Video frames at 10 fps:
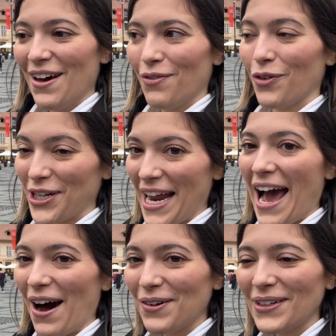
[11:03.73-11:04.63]
for
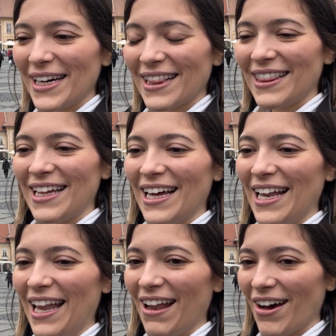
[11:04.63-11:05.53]
now
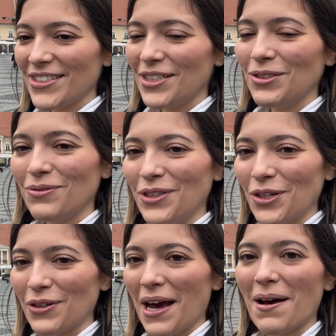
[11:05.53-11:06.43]
the last YouTube
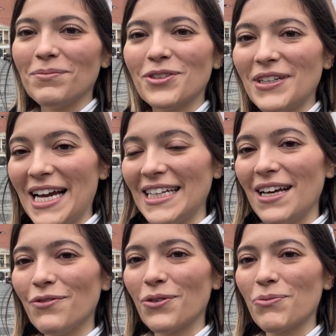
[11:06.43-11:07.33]
video that I'm
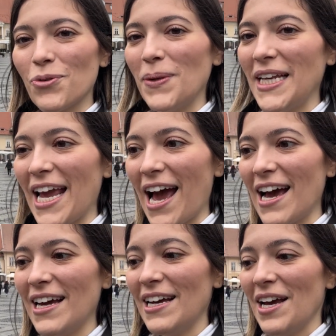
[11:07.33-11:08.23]
creating from
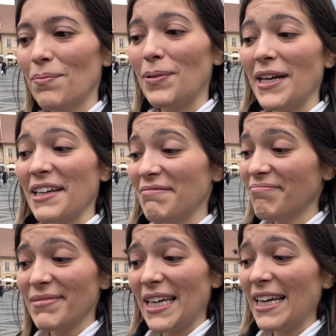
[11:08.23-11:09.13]
Romania, but
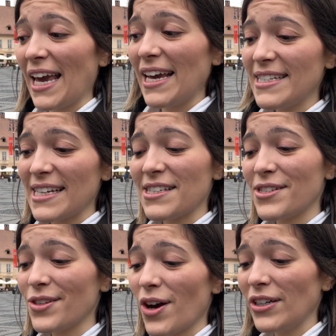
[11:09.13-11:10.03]
in case
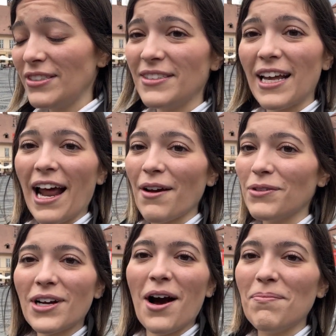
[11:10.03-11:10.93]
it's not, then I
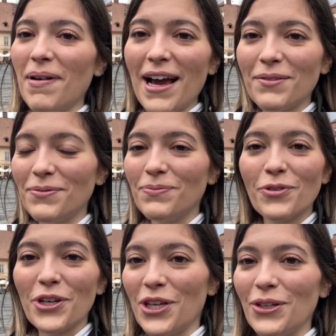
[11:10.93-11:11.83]
will come back
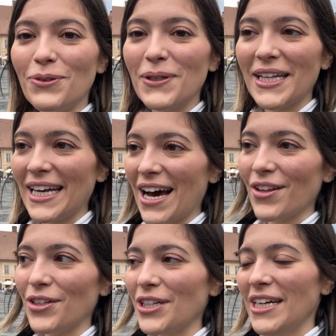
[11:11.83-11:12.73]
for you with
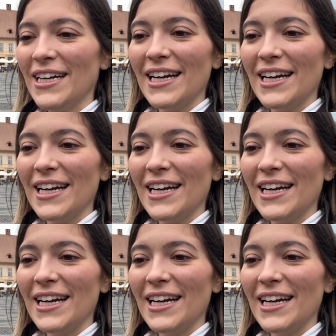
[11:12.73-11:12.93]
another